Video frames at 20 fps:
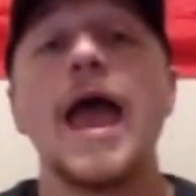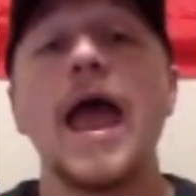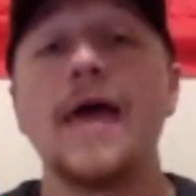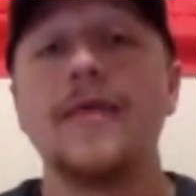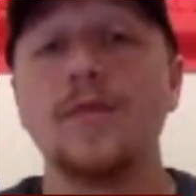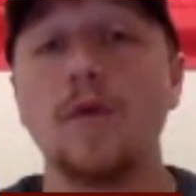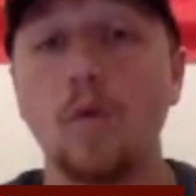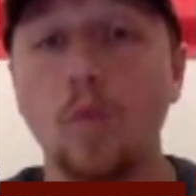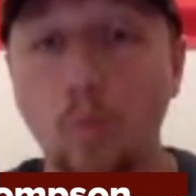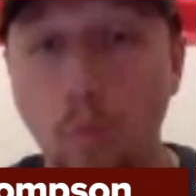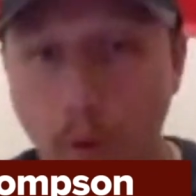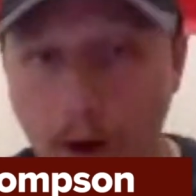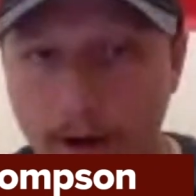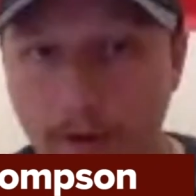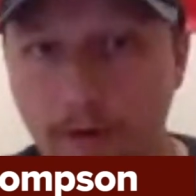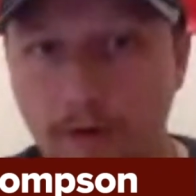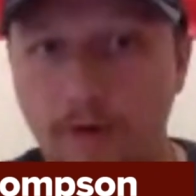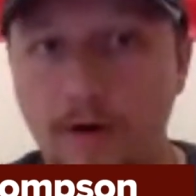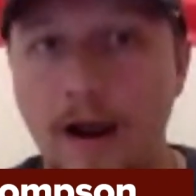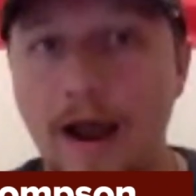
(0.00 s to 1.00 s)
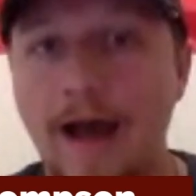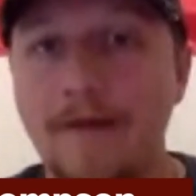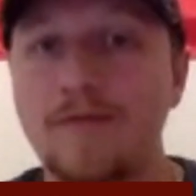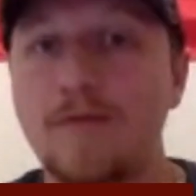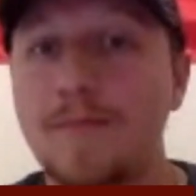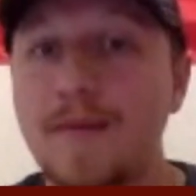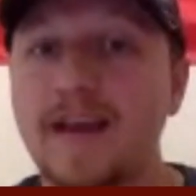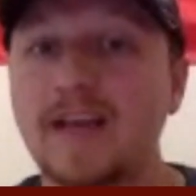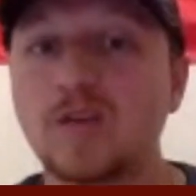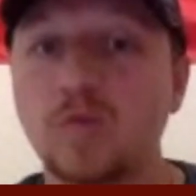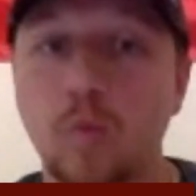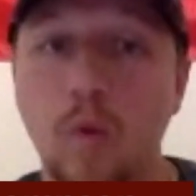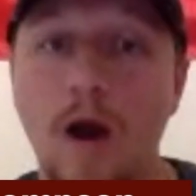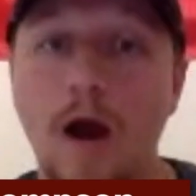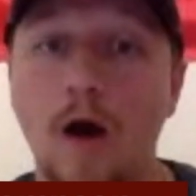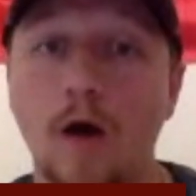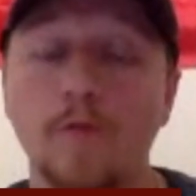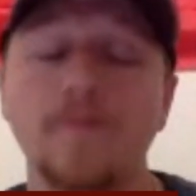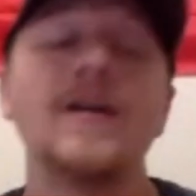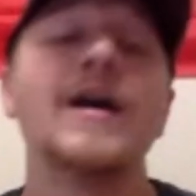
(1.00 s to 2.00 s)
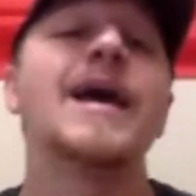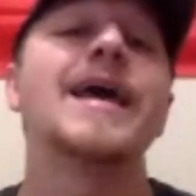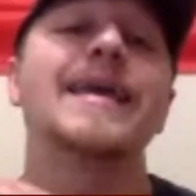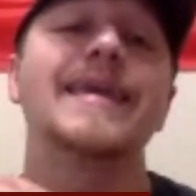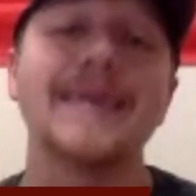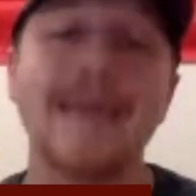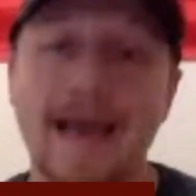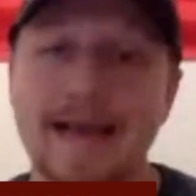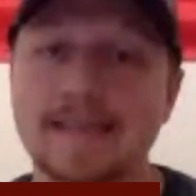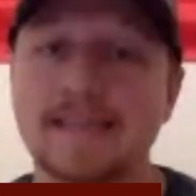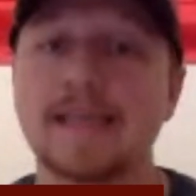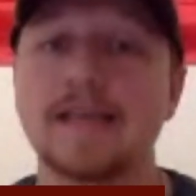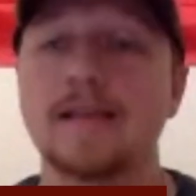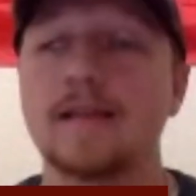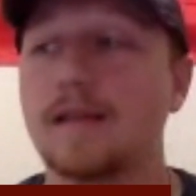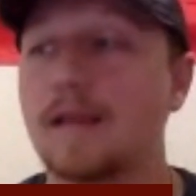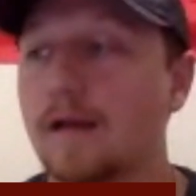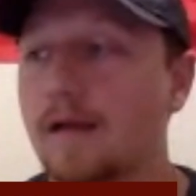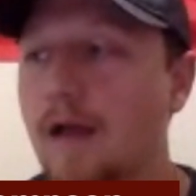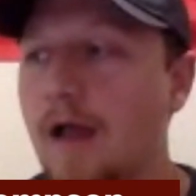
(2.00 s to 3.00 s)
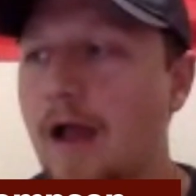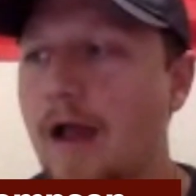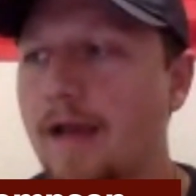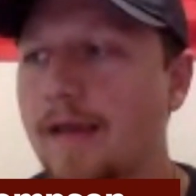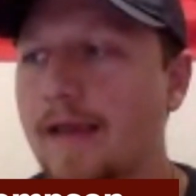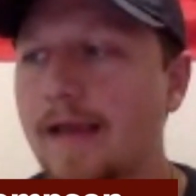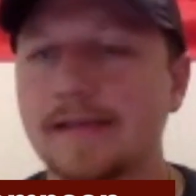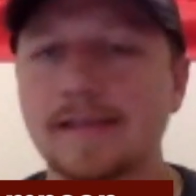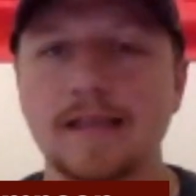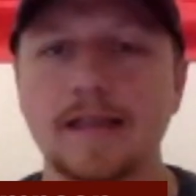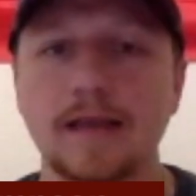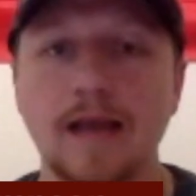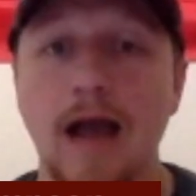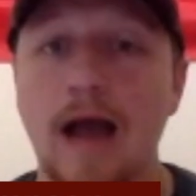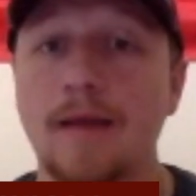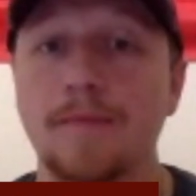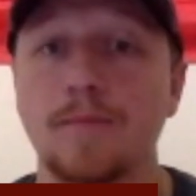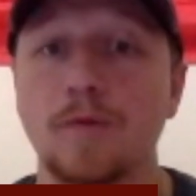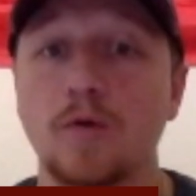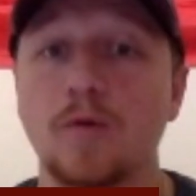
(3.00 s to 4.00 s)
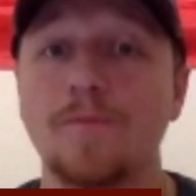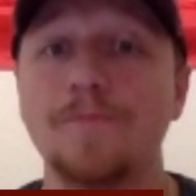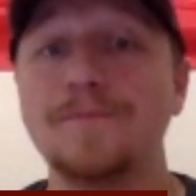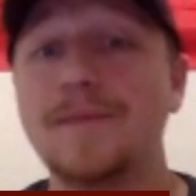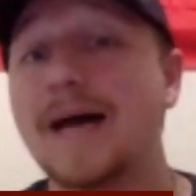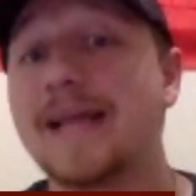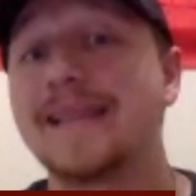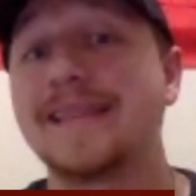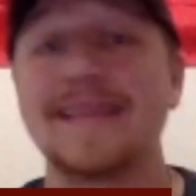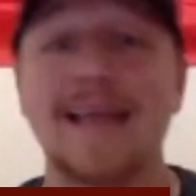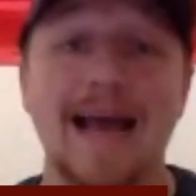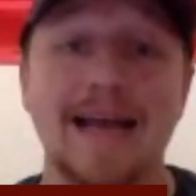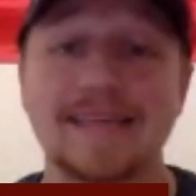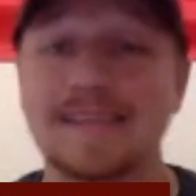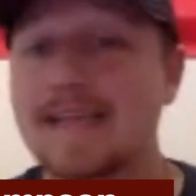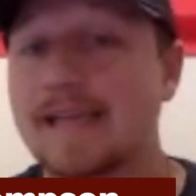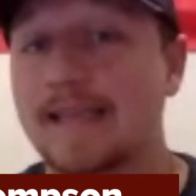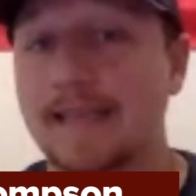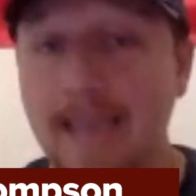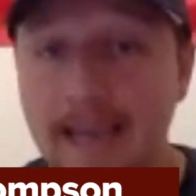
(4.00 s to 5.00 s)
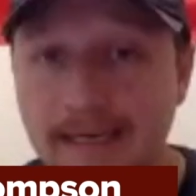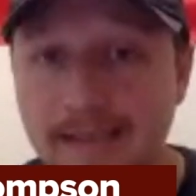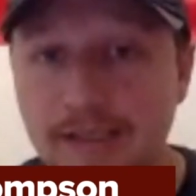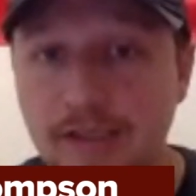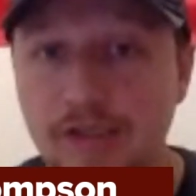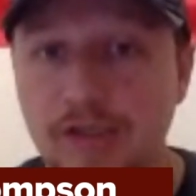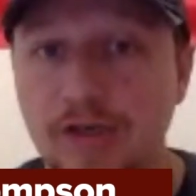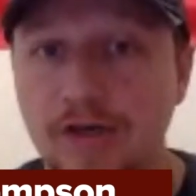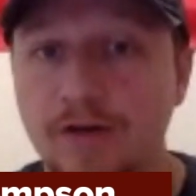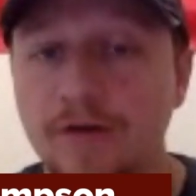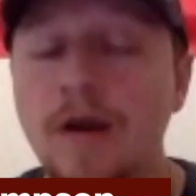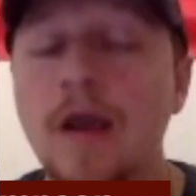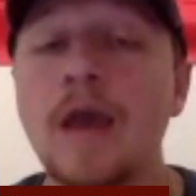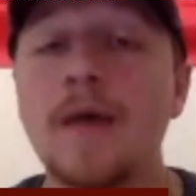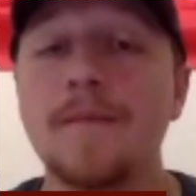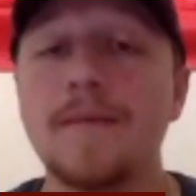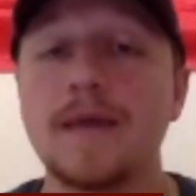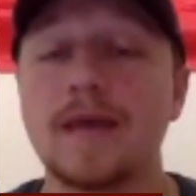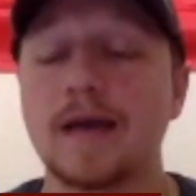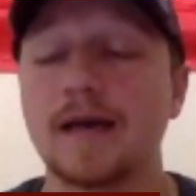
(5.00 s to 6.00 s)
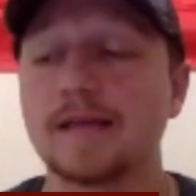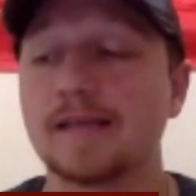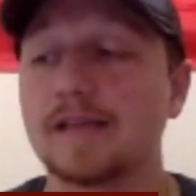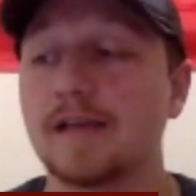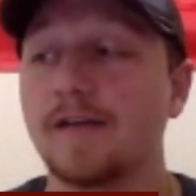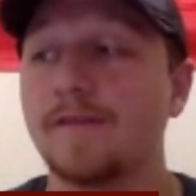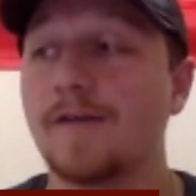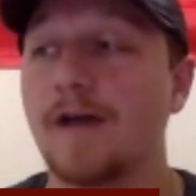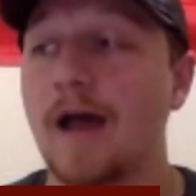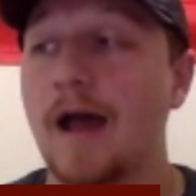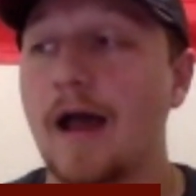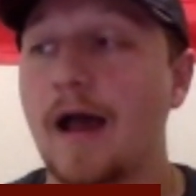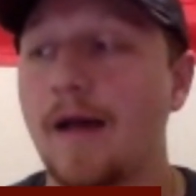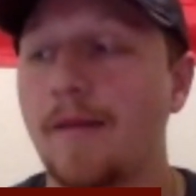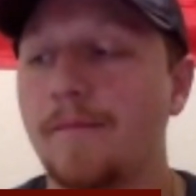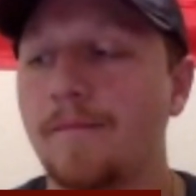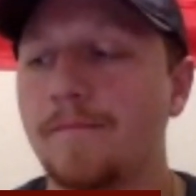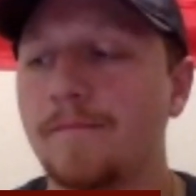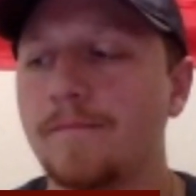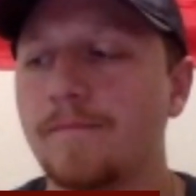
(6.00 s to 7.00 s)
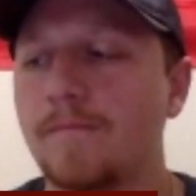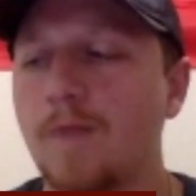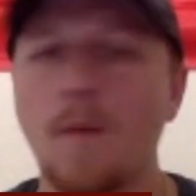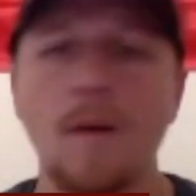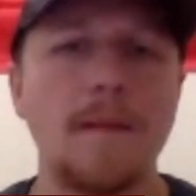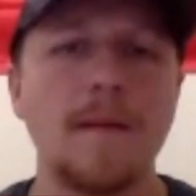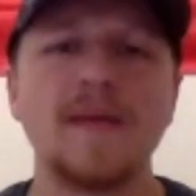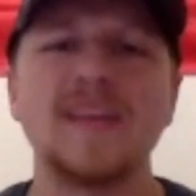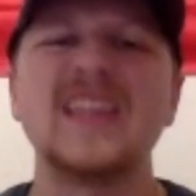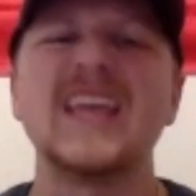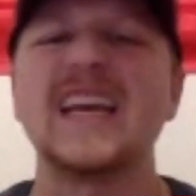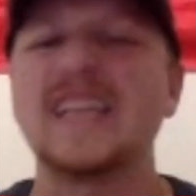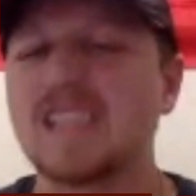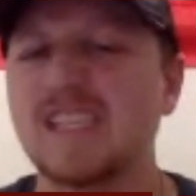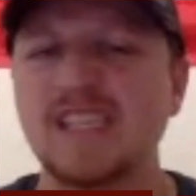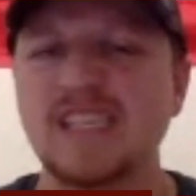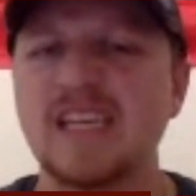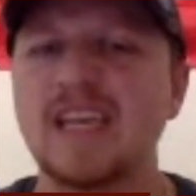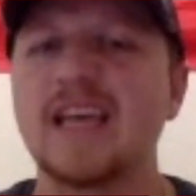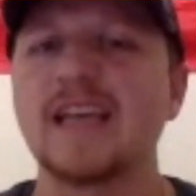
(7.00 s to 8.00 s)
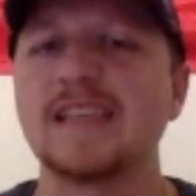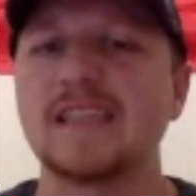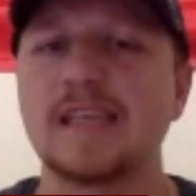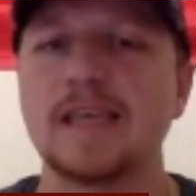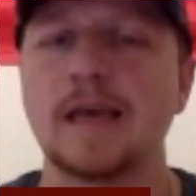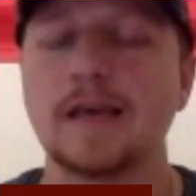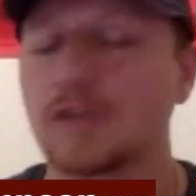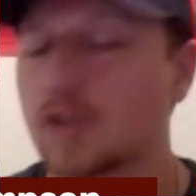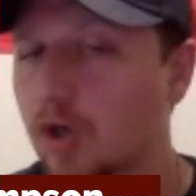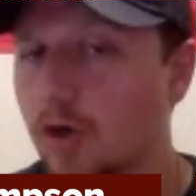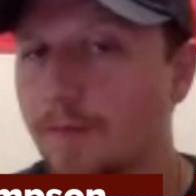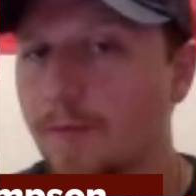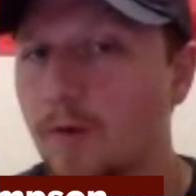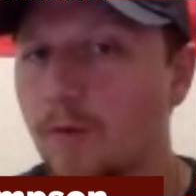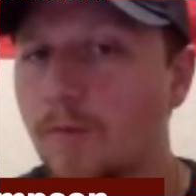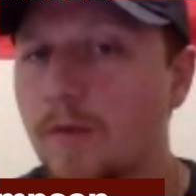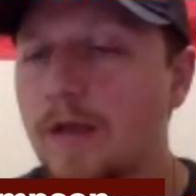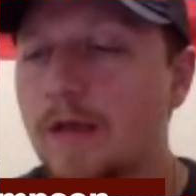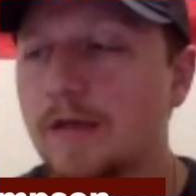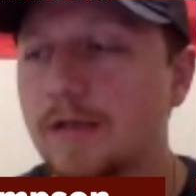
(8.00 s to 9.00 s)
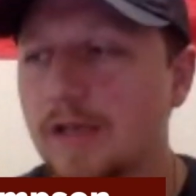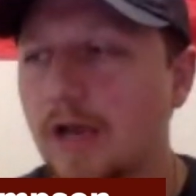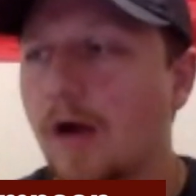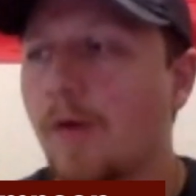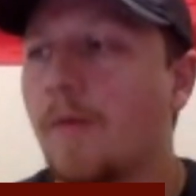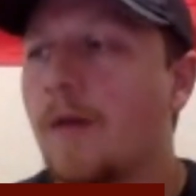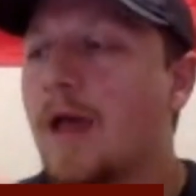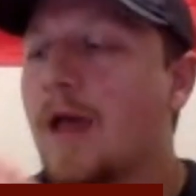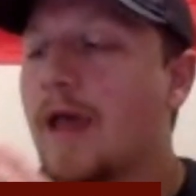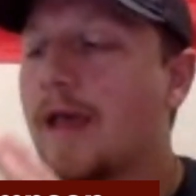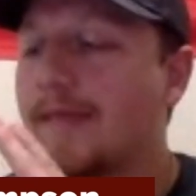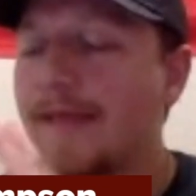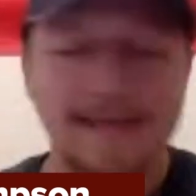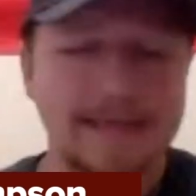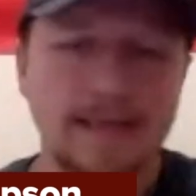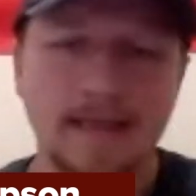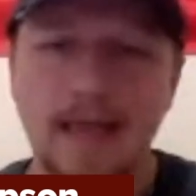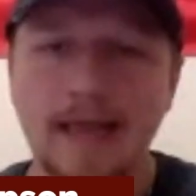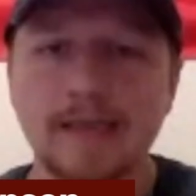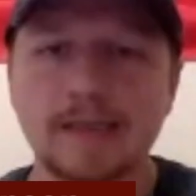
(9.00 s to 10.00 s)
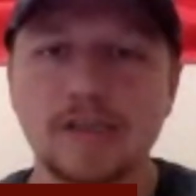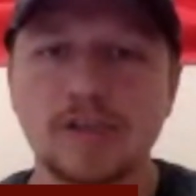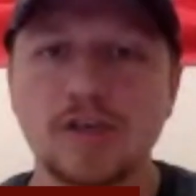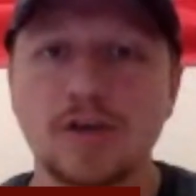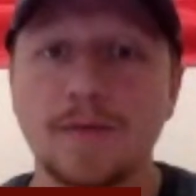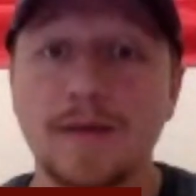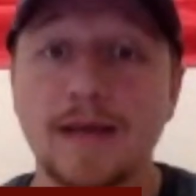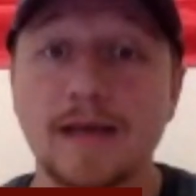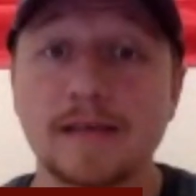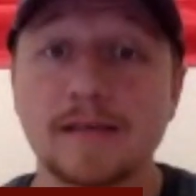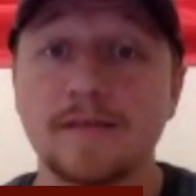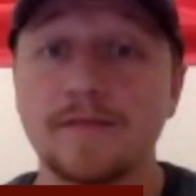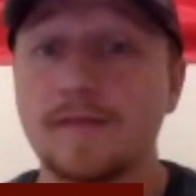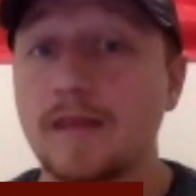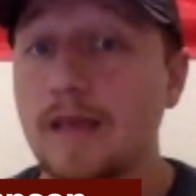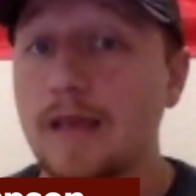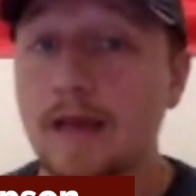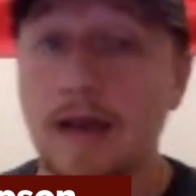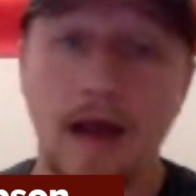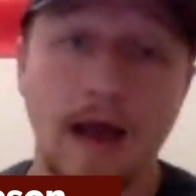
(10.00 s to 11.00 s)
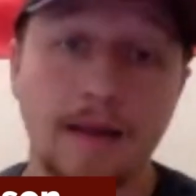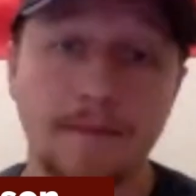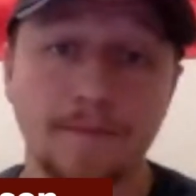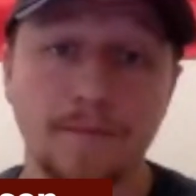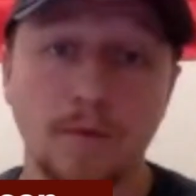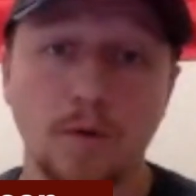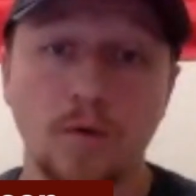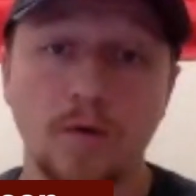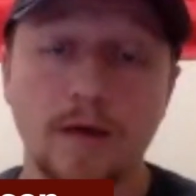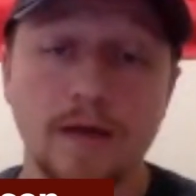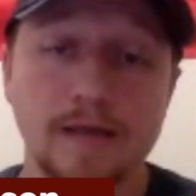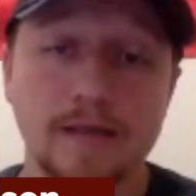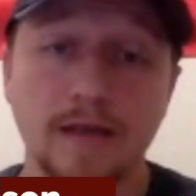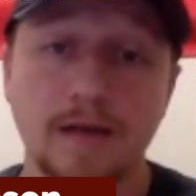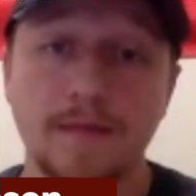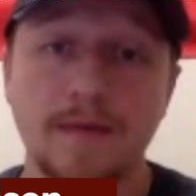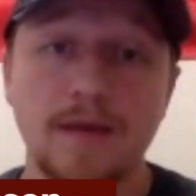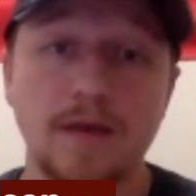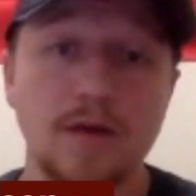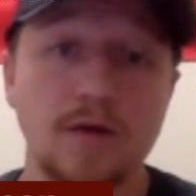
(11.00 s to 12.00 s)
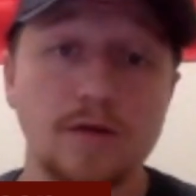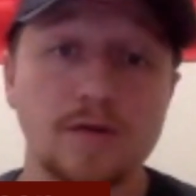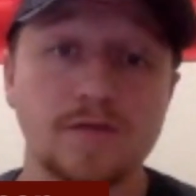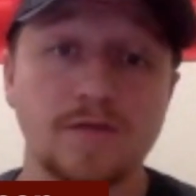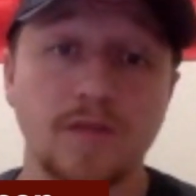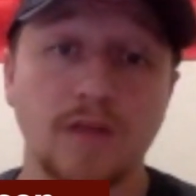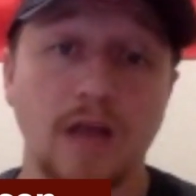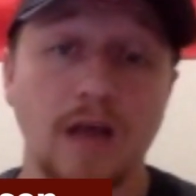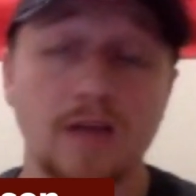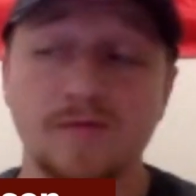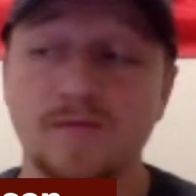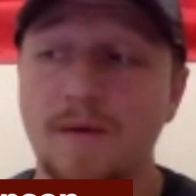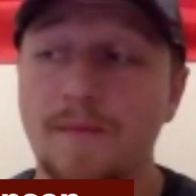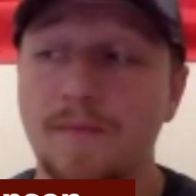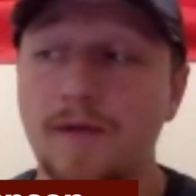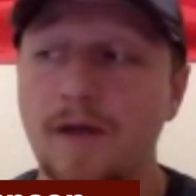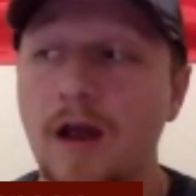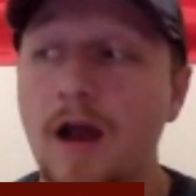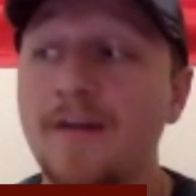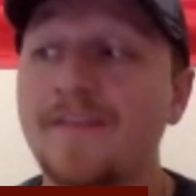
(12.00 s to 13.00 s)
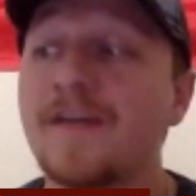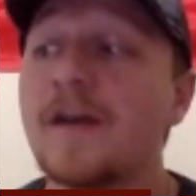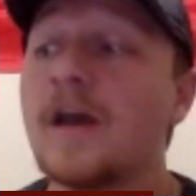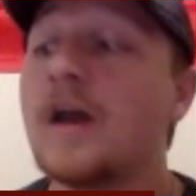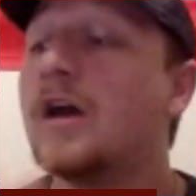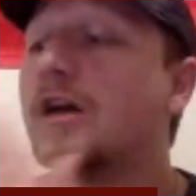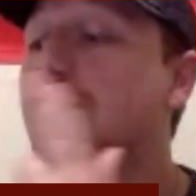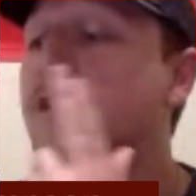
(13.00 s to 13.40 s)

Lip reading: And the winner of the Big 12 gets in the Cotton Bowl. But that's not the case this year because of, the SEC gets the Sugar Bowl. So That's not the case this year because of the Cotton Bowl is going to be used for the football playoff.